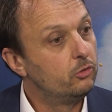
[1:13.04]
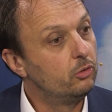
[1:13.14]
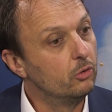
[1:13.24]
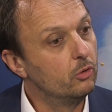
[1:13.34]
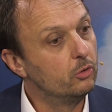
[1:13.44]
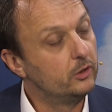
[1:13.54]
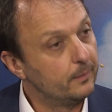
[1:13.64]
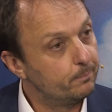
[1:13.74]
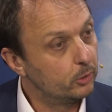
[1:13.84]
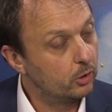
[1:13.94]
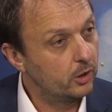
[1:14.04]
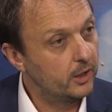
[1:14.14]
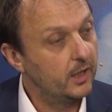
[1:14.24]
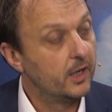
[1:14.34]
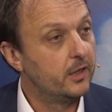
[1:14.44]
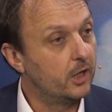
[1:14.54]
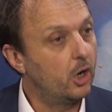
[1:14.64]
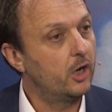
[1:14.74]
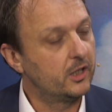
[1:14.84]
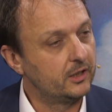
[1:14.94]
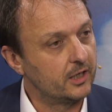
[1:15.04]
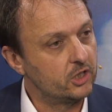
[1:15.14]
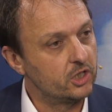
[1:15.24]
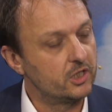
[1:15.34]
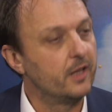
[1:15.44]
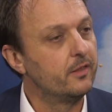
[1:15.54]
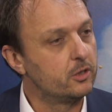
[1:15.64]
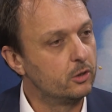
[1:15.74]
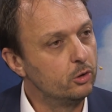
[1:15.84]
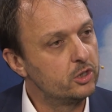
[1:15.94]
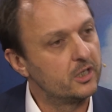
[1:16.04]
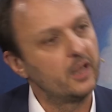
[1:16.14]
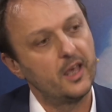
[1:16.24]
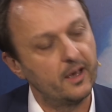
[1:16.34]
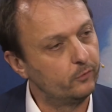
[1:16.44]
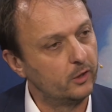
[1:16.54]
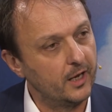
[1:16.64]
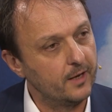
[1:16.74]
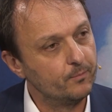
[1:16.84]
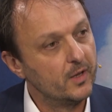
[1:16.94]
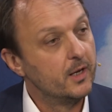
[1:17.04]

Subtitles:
to deploy the architectures and the solutions that they have today,